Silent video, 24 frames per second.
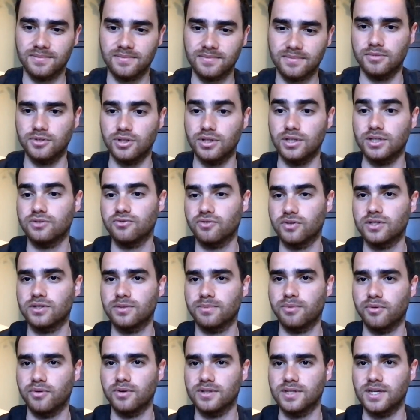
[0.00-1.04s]
So these risk
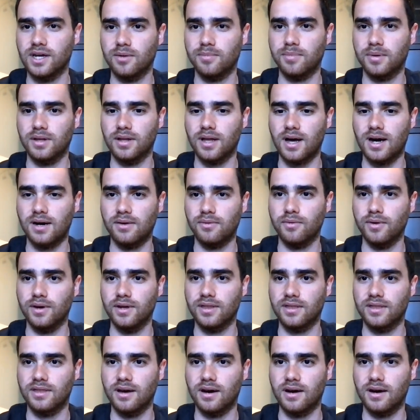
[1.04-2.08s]
reports help a lot
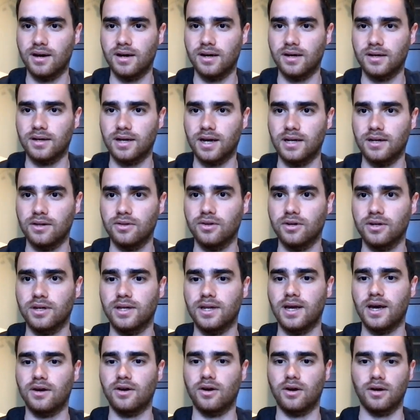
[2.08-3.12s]
with kind of looking
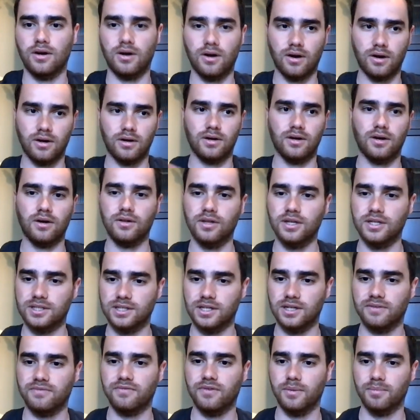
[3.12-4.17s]
at our
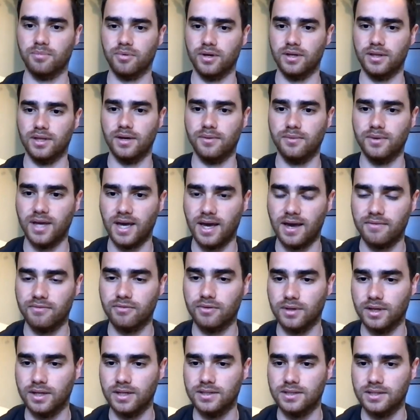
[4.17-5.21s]
holistic footprint that we have
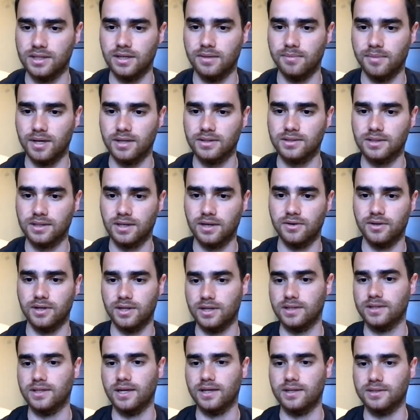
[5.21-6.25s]
related to email security
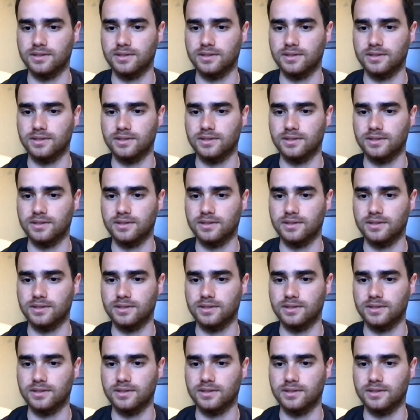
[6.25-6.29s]
and data